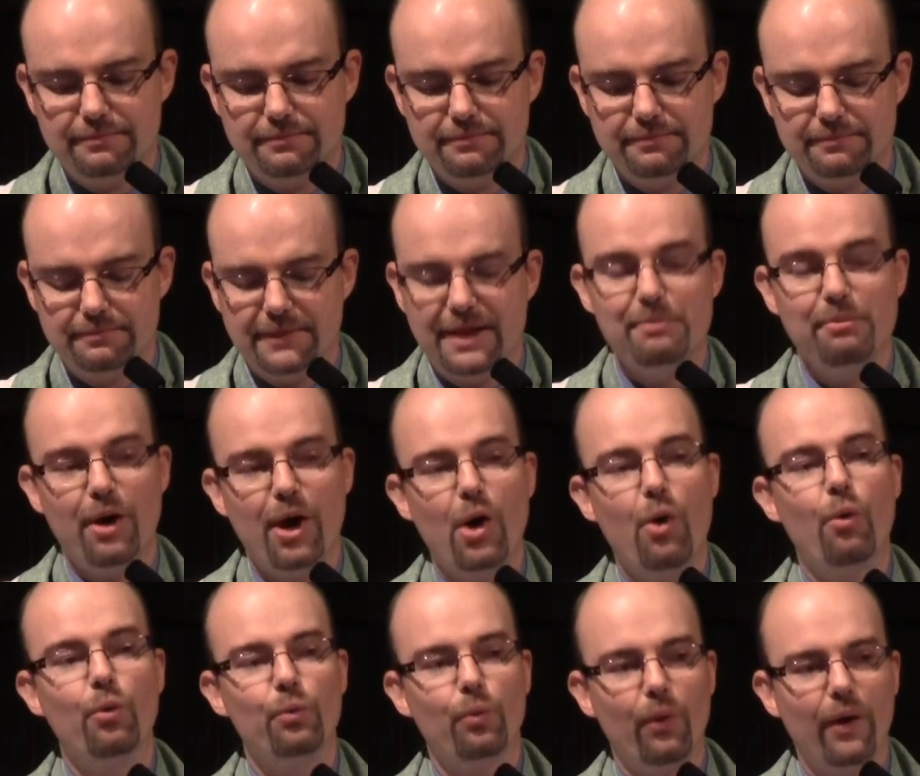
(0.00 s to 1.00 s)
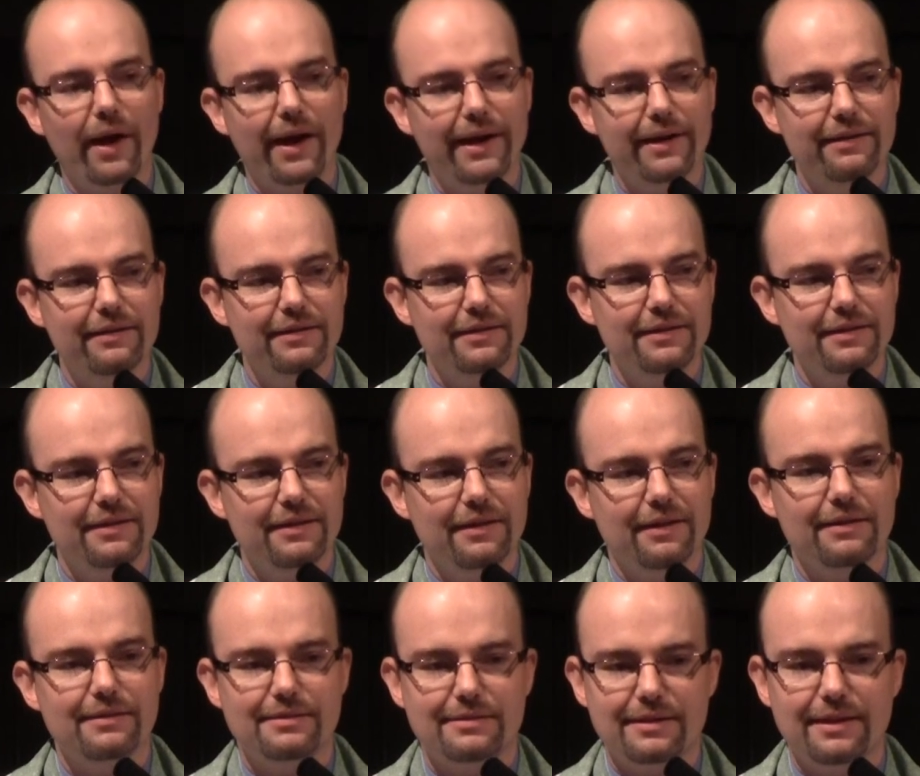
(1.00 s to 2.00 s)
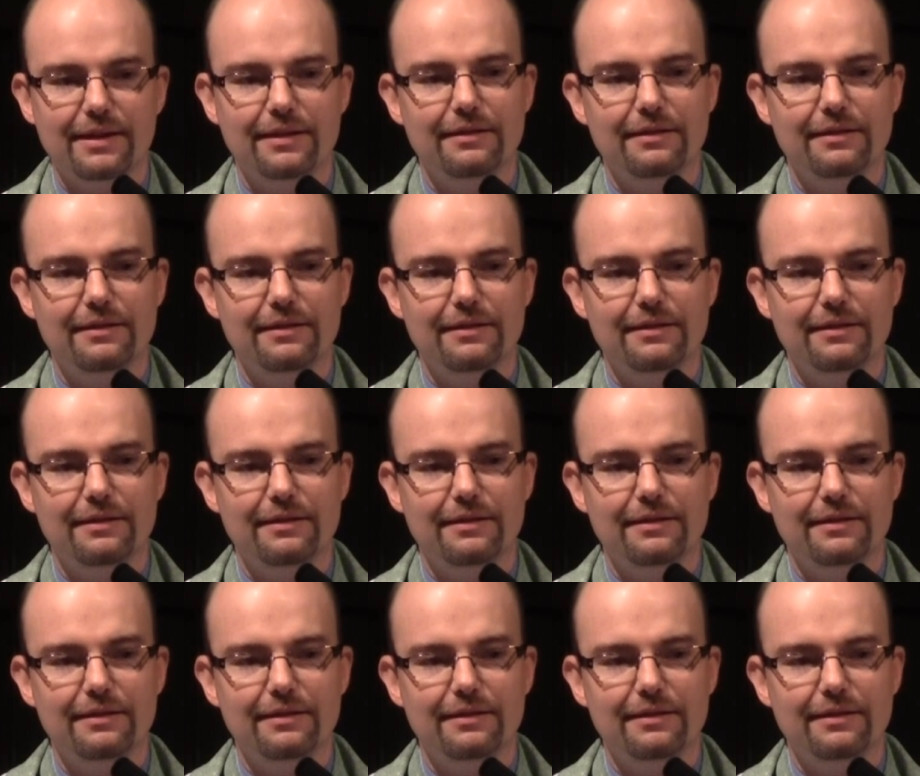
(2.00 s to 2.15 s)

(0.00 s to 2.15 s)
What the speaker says: In my own way, I said,